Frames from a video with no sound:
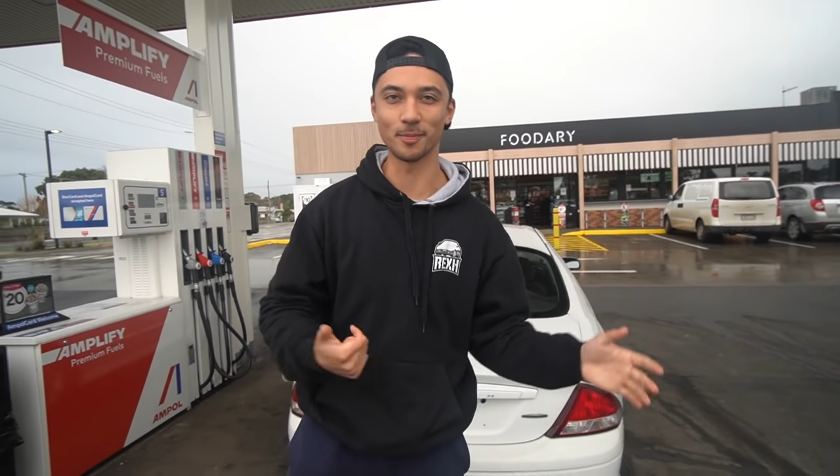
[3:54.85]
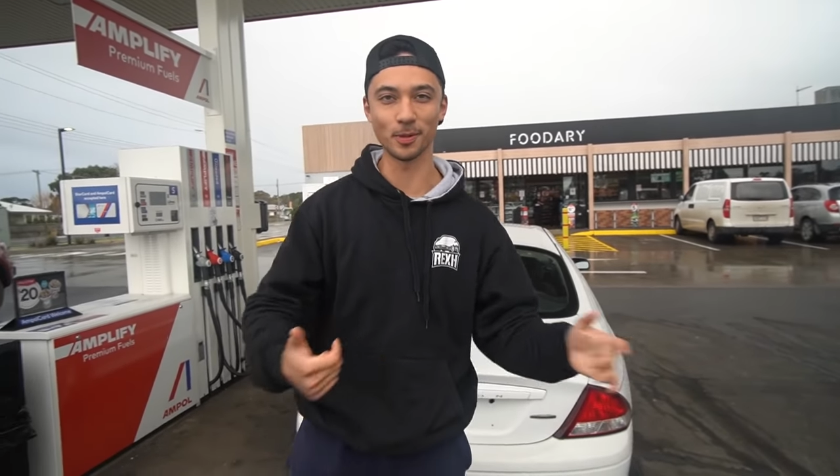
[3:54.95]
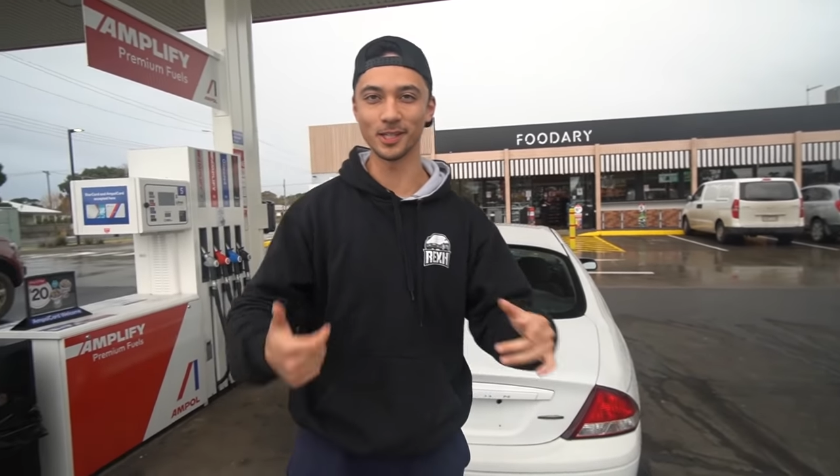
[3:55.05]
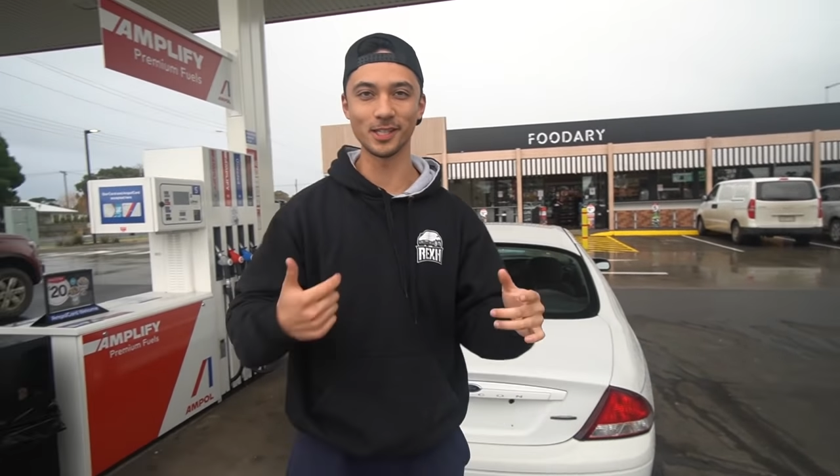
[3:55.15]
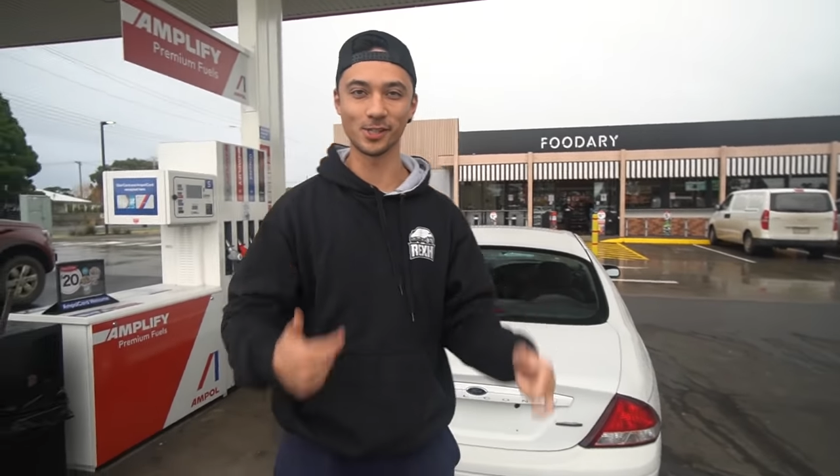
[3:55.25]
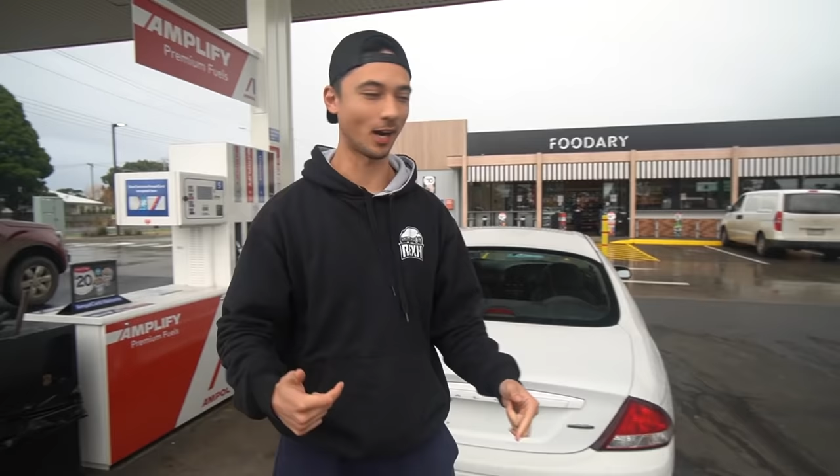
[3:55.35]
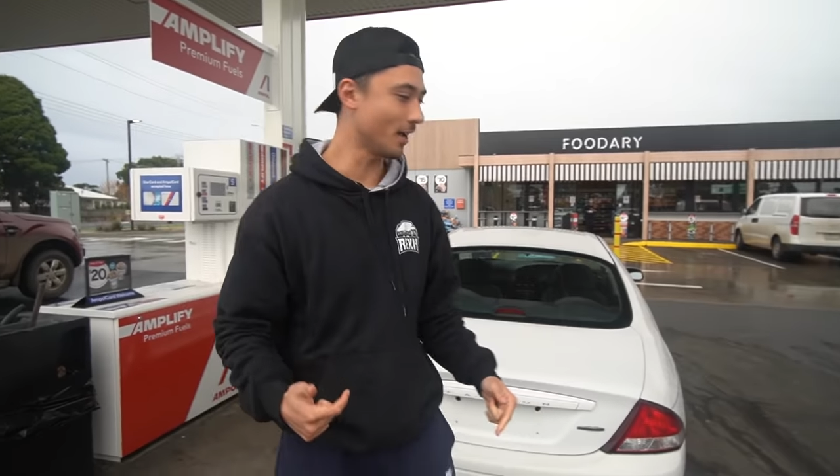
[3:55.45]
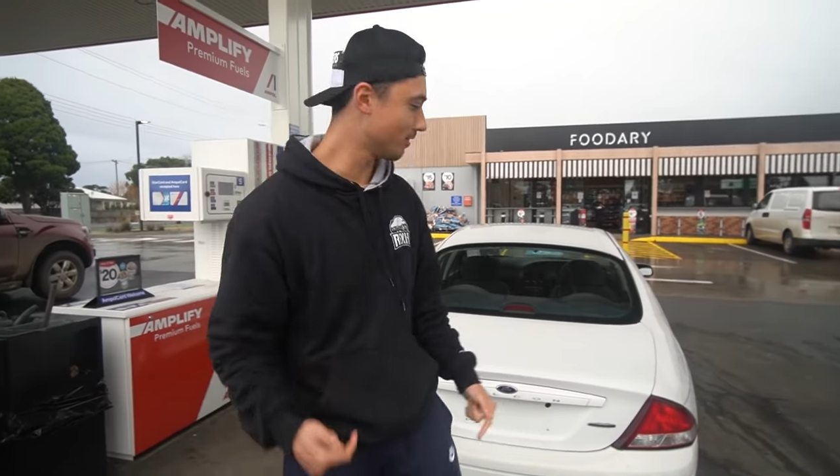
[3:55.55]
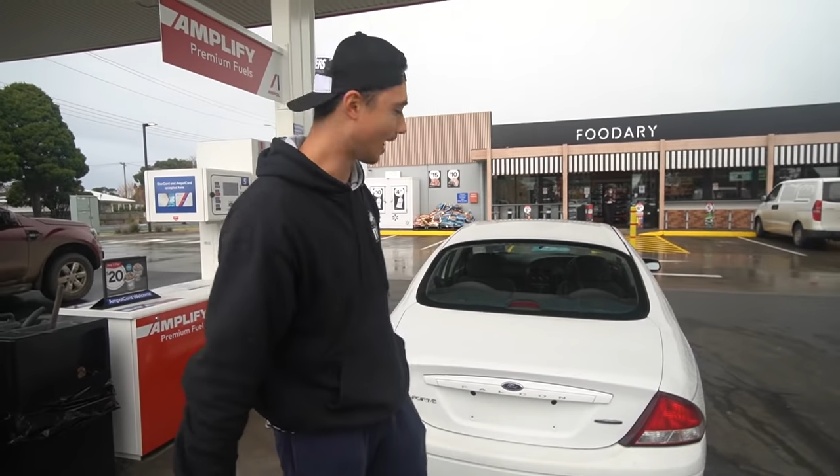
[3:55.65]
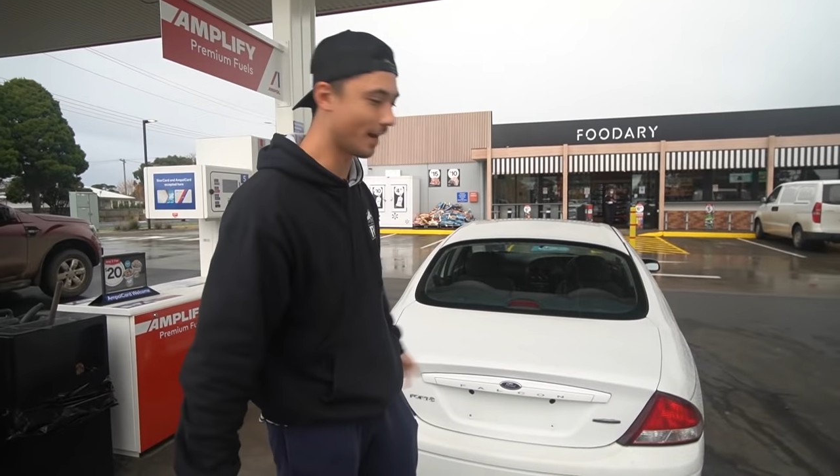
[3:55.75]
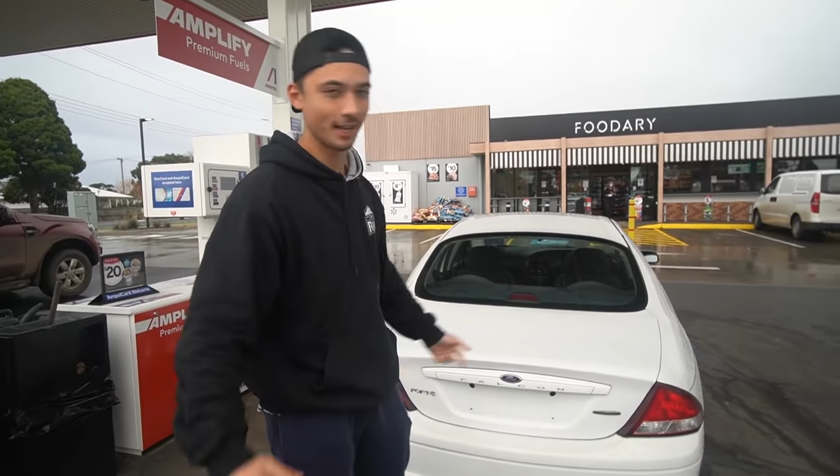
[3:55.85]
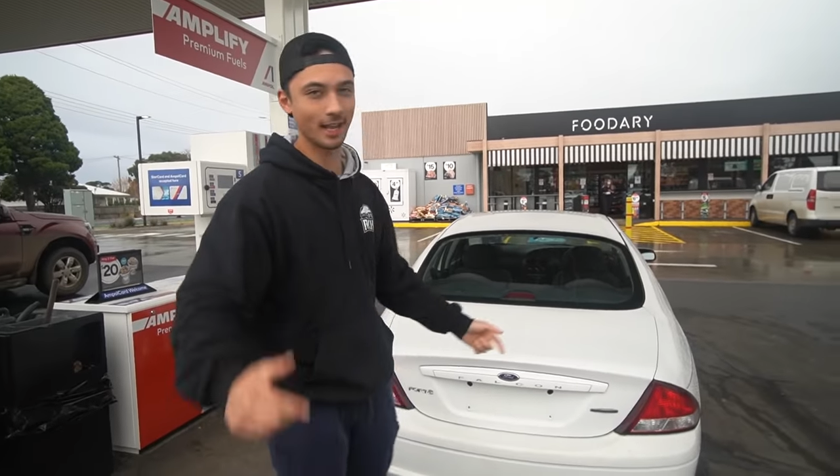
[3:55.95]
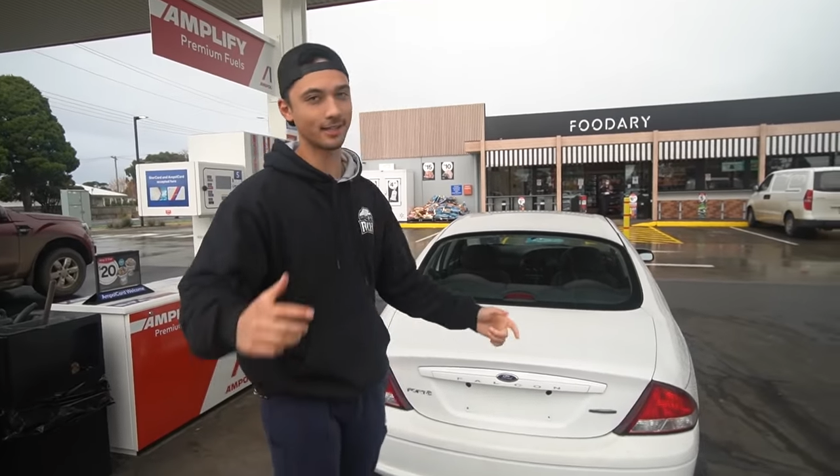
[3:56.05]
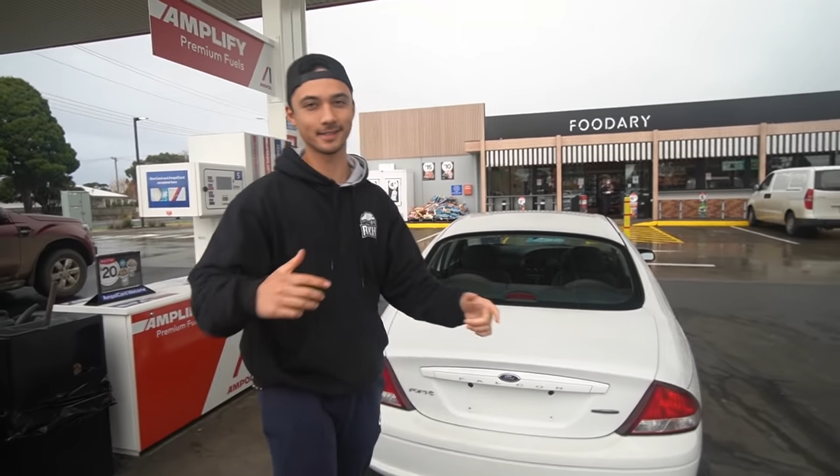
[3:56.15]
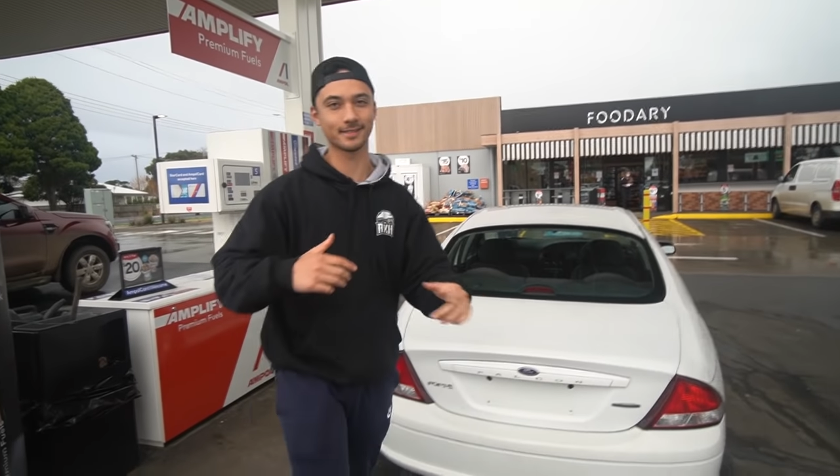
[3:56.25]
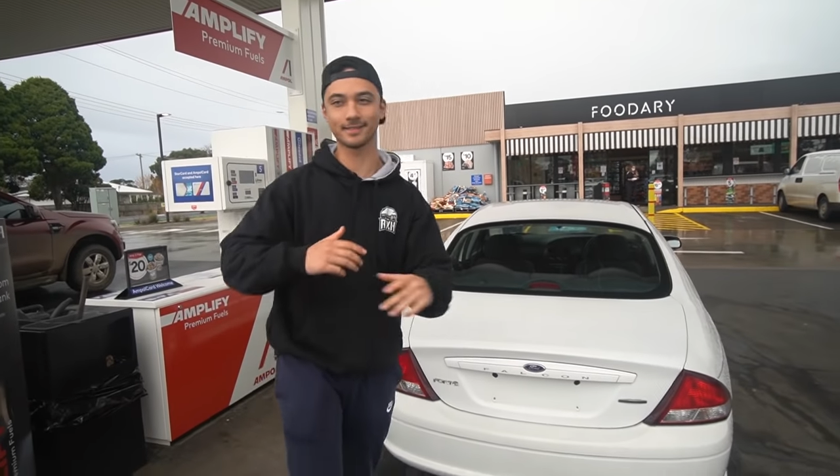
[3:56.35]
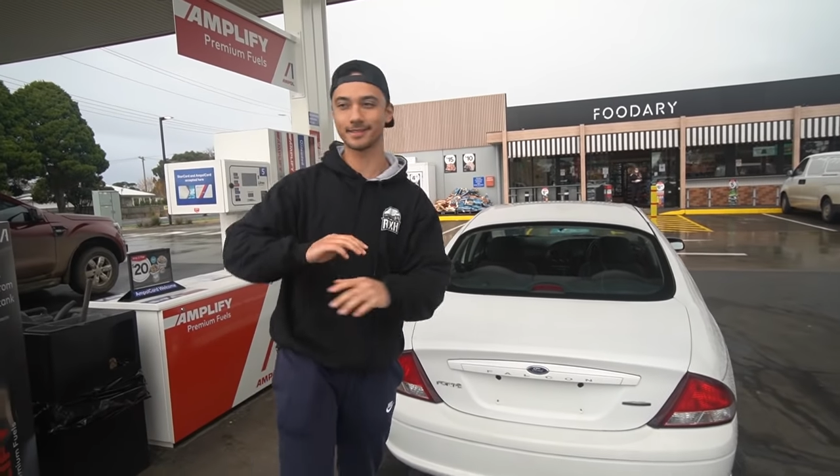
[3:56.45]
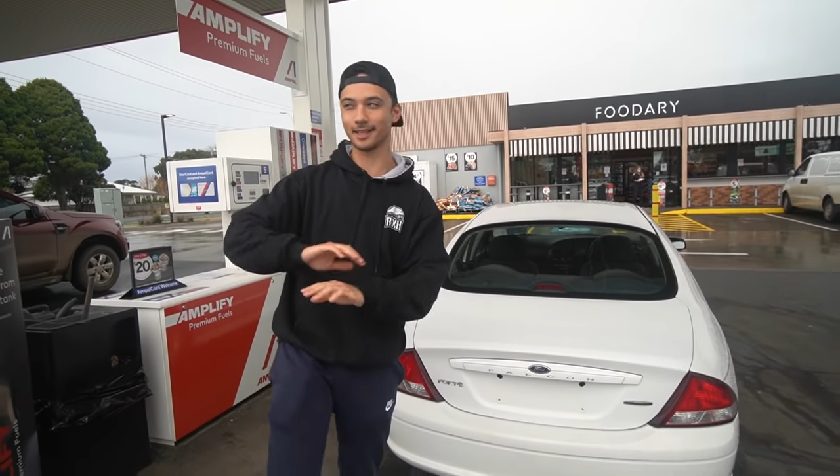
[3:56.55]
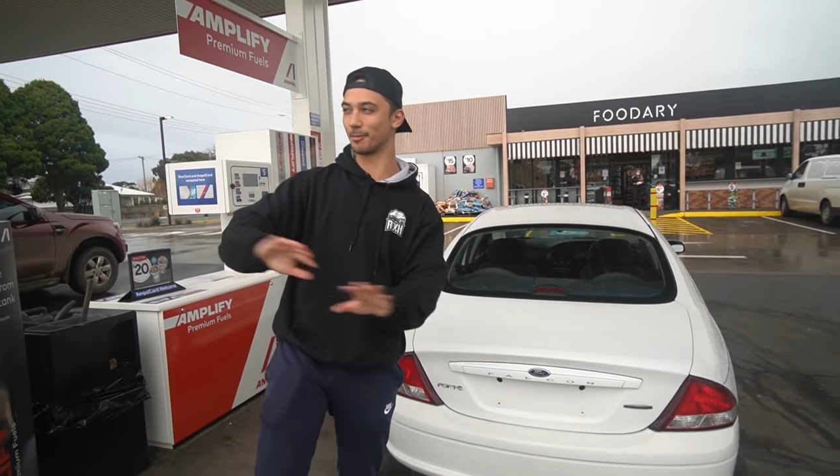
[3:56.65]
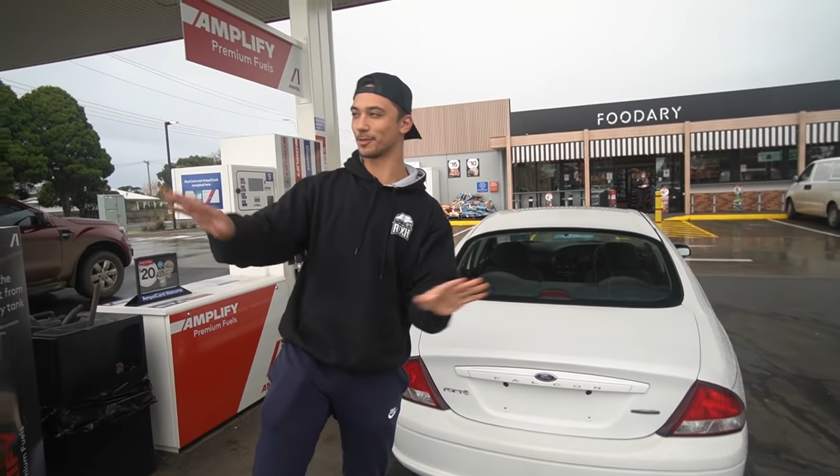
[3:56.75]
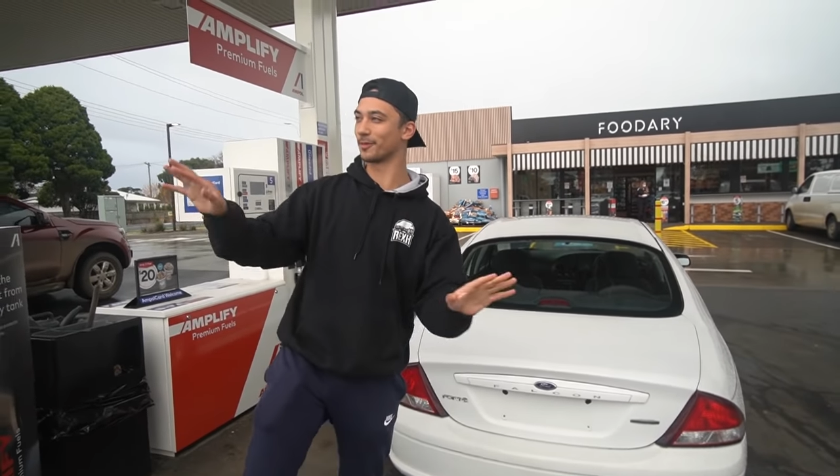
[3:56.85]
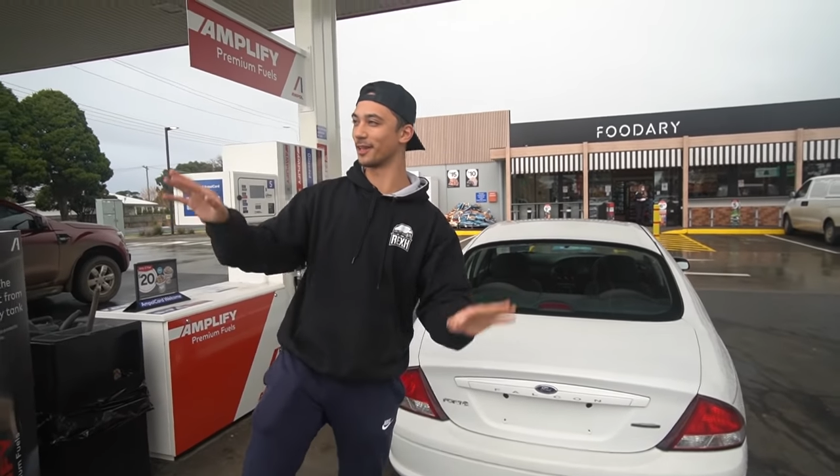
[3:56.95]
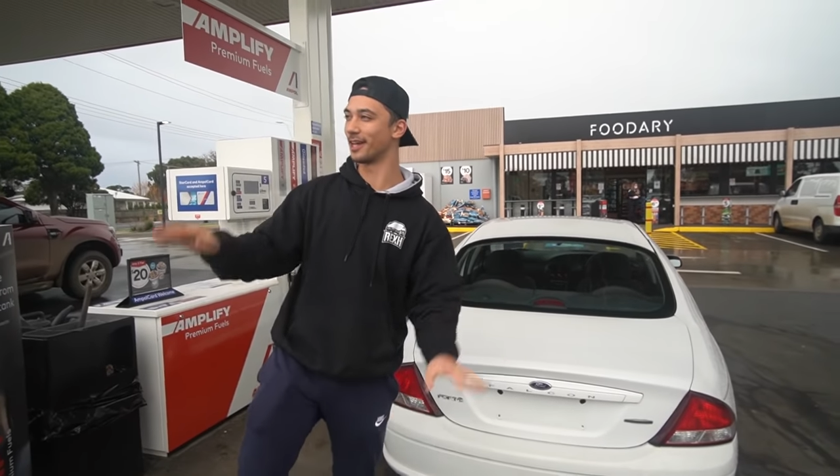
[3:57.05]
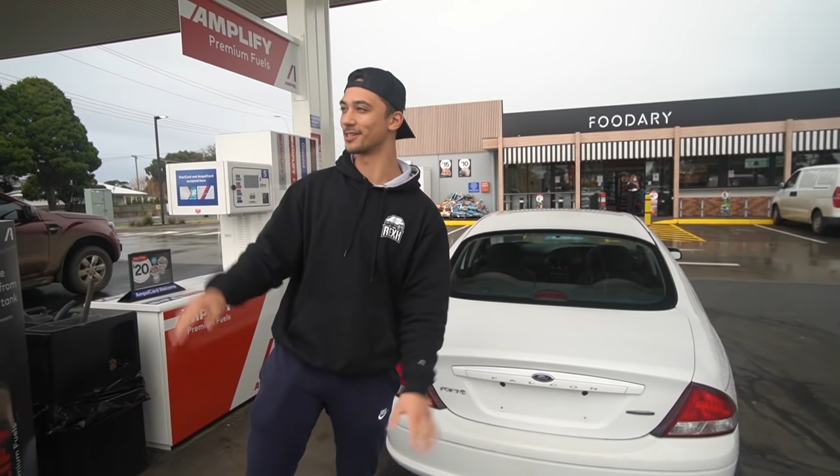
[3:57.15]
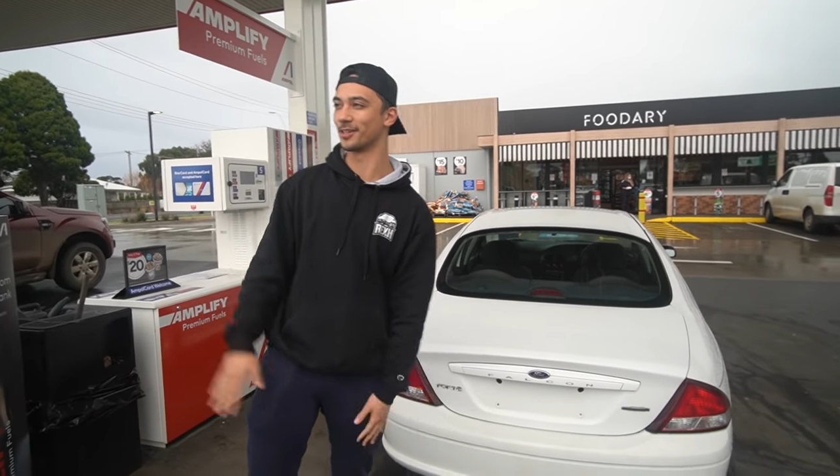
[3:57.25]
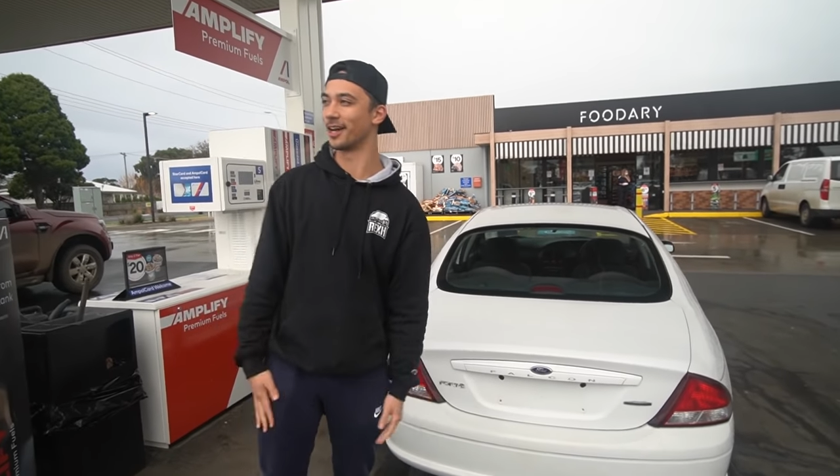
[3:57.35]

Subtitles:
You put it in drive and it just comes off the line so